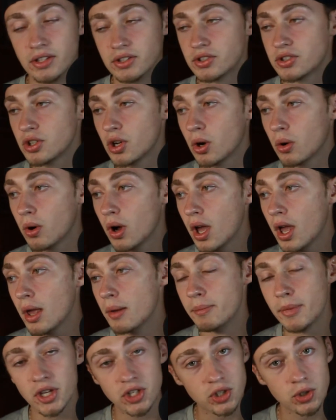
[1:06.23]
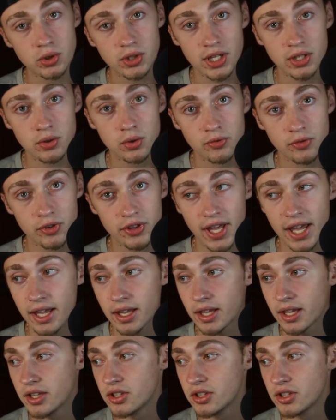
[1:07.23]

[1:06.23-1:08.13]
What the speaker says: So make sure you stay tuned for that.